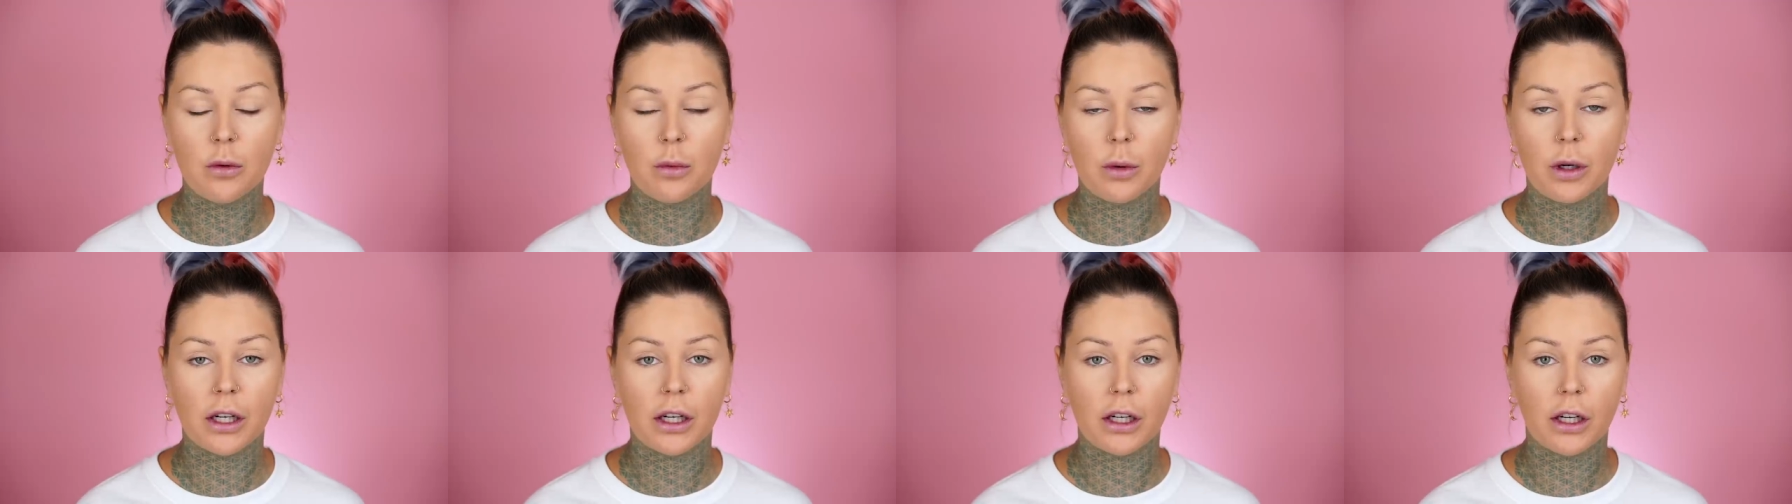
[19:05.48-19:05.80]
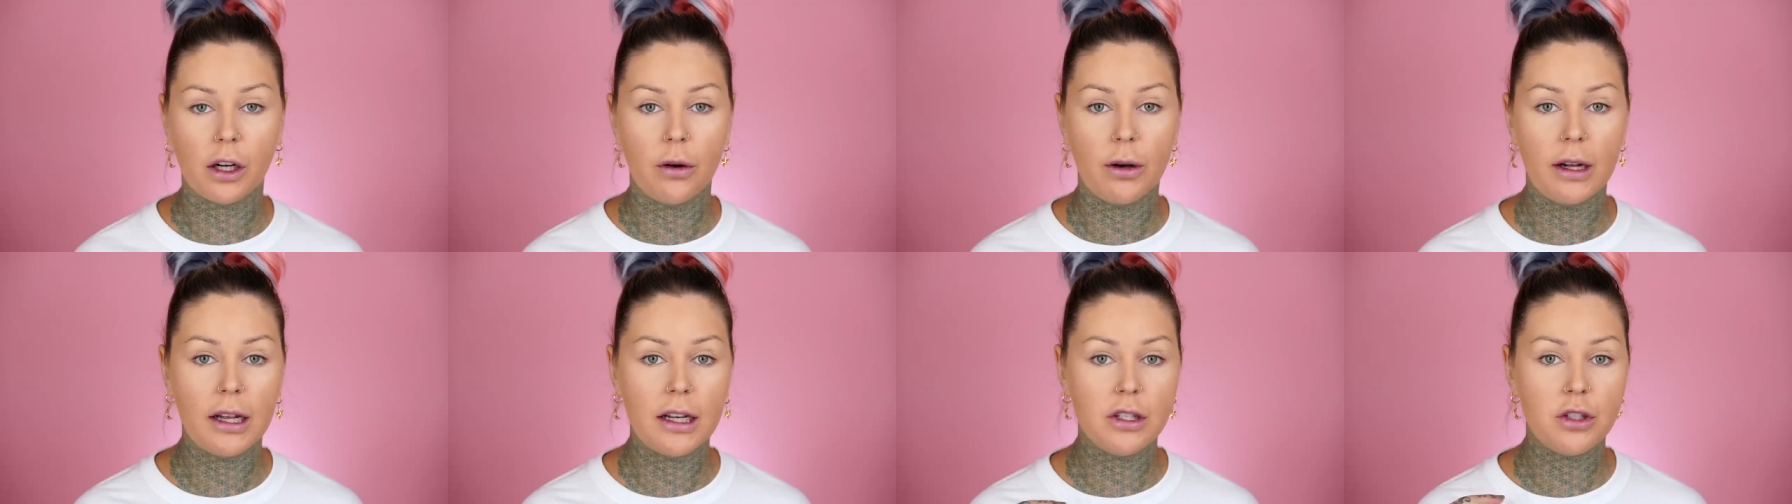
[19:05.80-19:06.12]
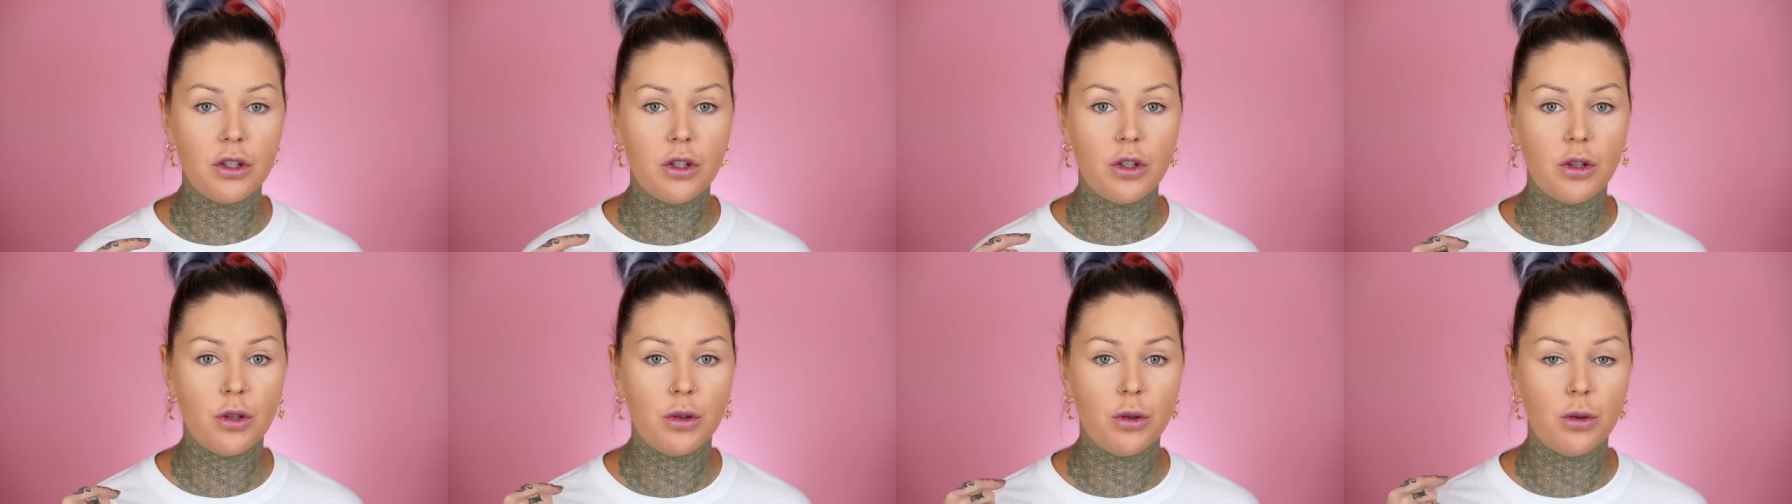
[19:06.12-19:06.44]
and we're gonna go ahead
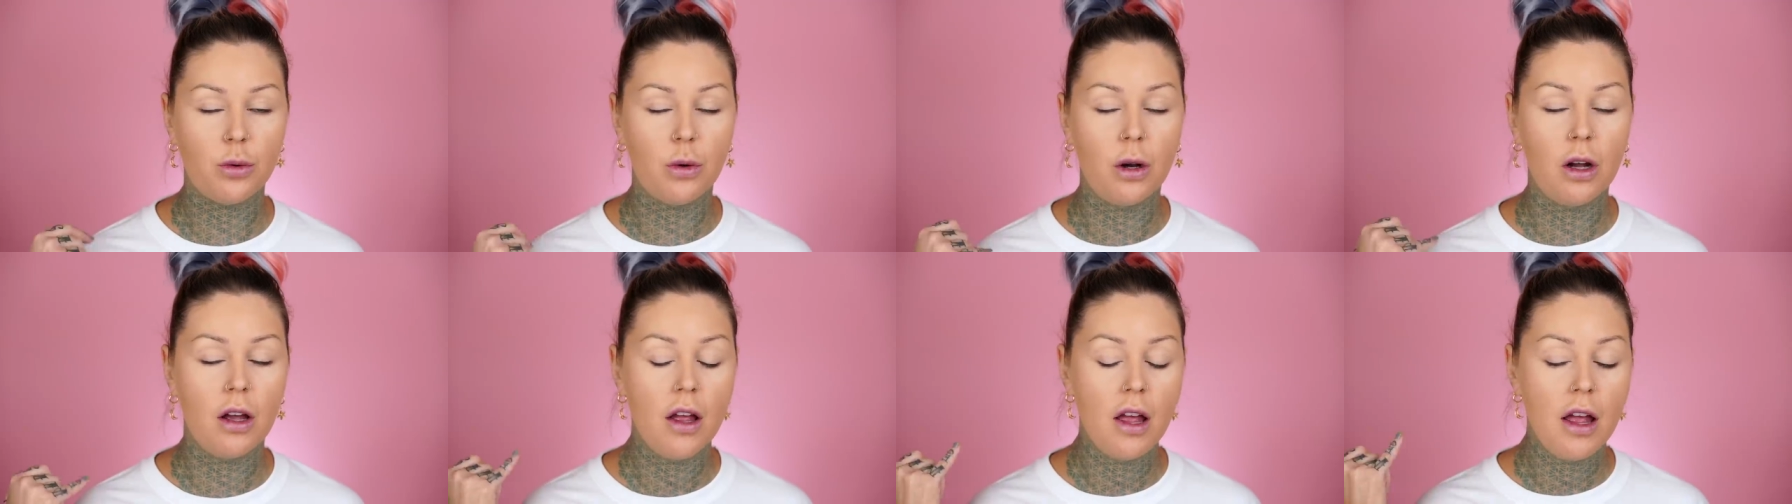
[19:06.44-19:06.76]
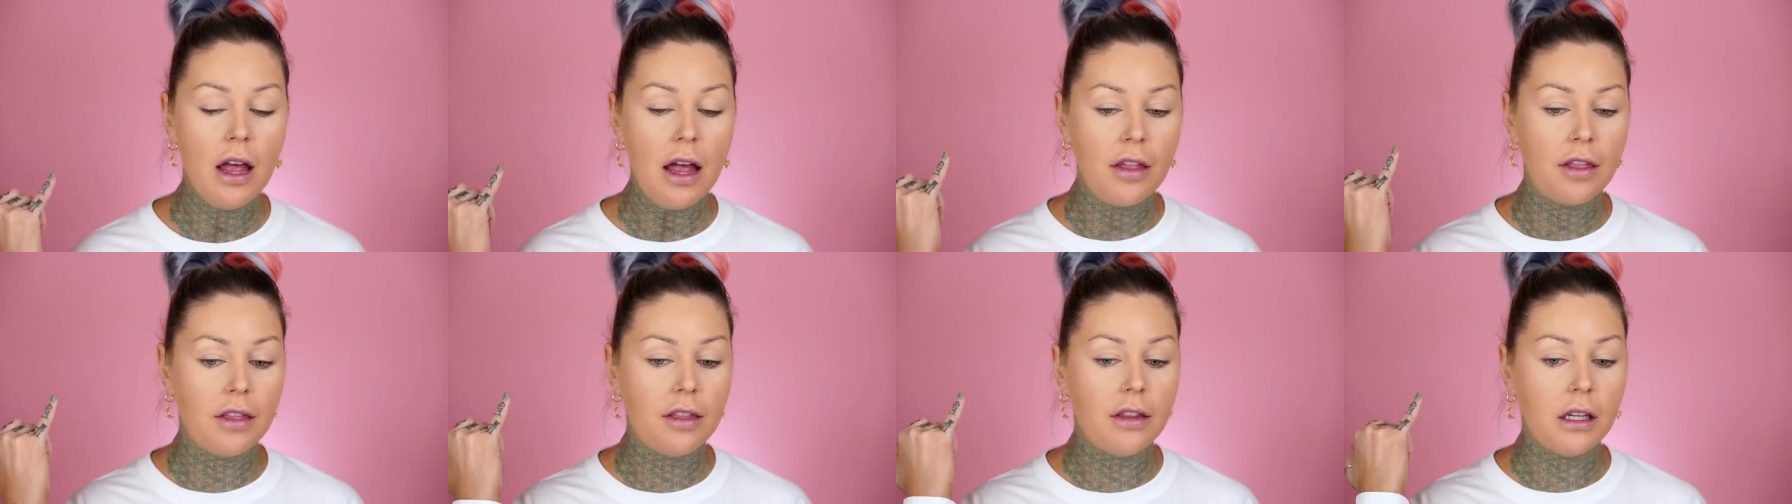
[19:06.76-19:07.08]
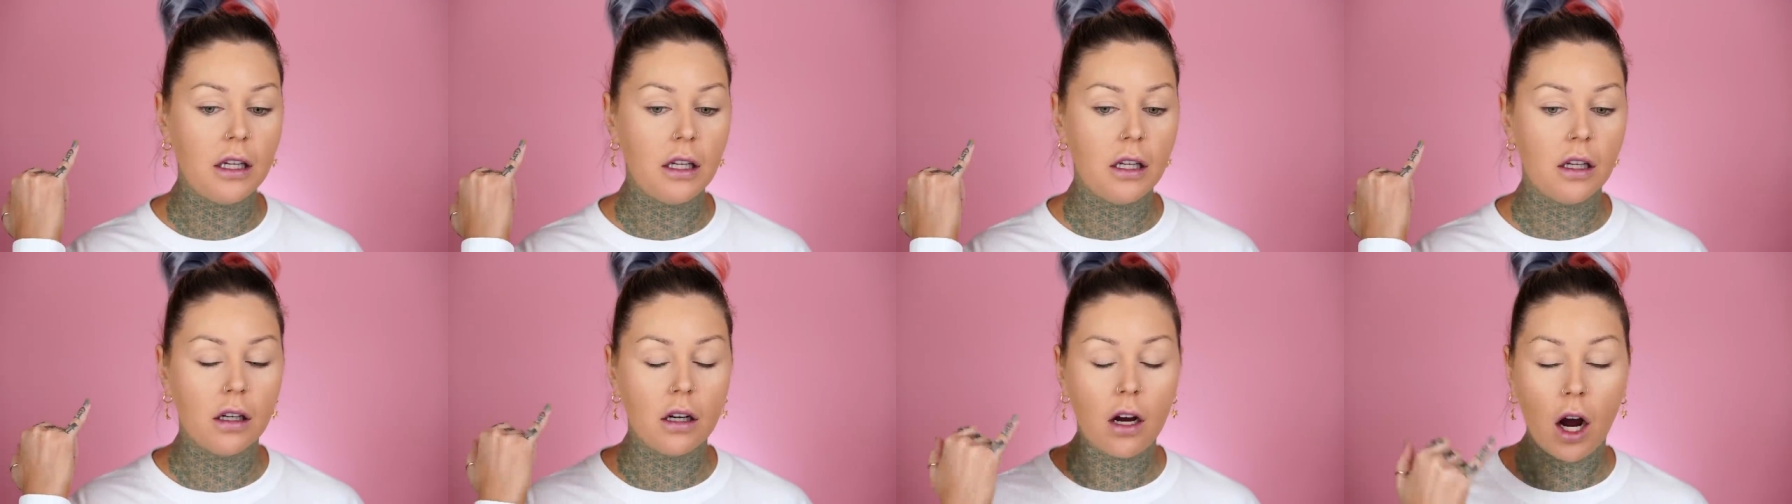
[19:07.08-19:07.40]
and do
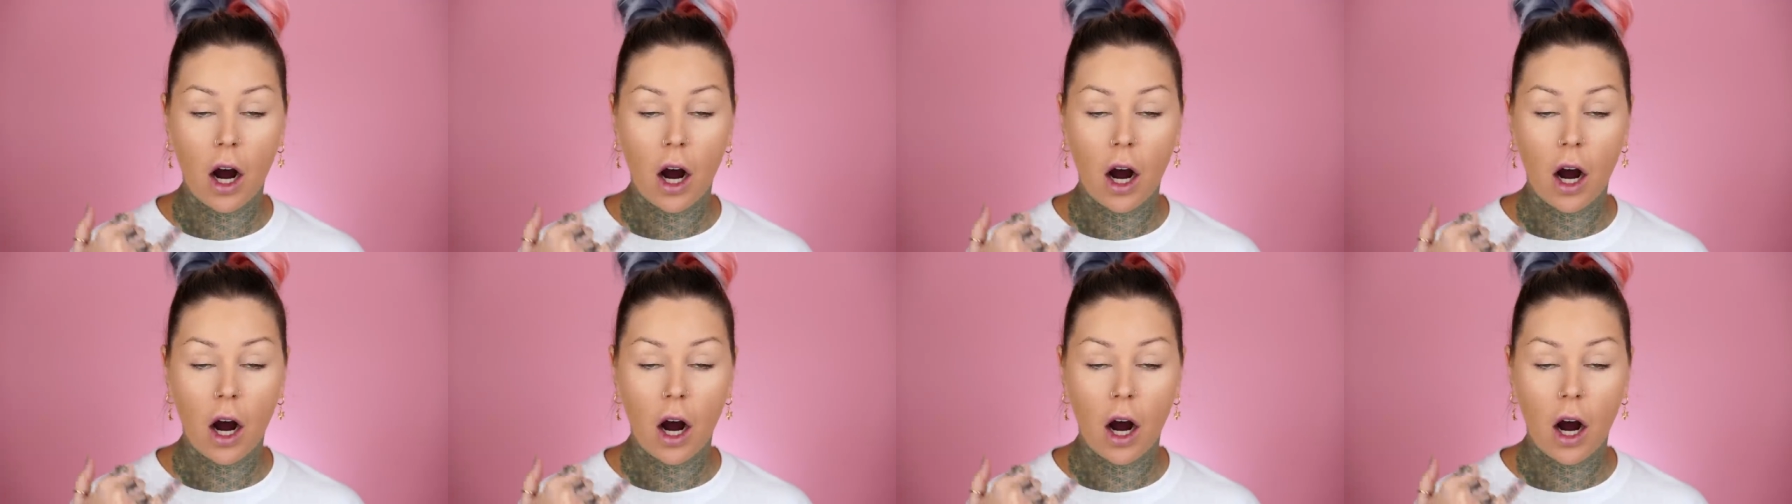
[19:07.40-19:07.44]
the